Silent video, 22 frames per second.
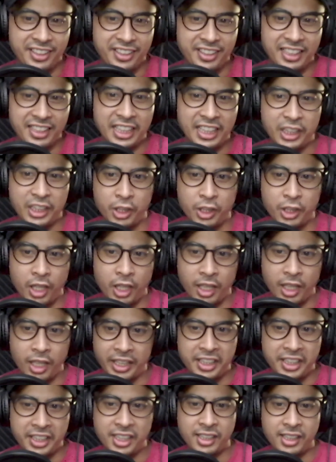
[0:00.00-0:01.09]
Like, you got
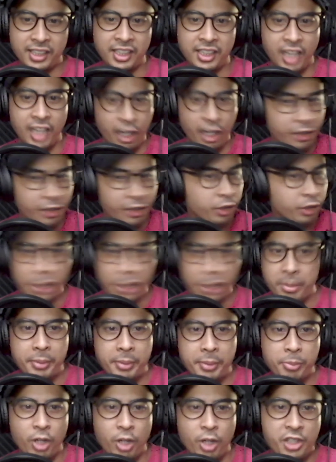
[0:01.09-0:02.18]
any current or
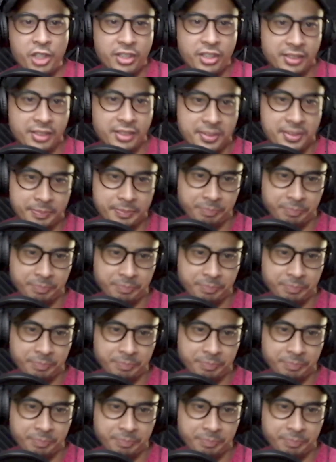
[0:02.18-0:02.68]
upcoming projects?